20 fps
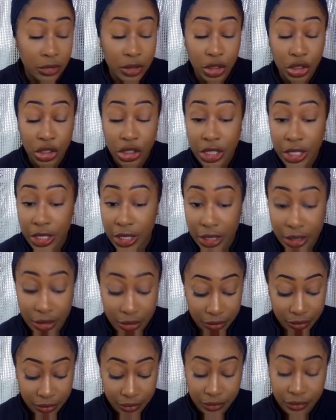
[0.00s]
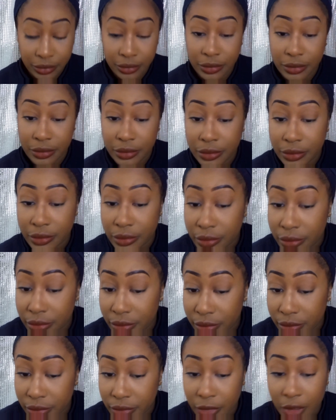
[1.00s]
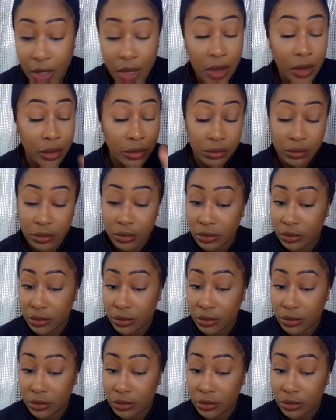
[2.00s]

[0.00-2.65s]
sheet. No.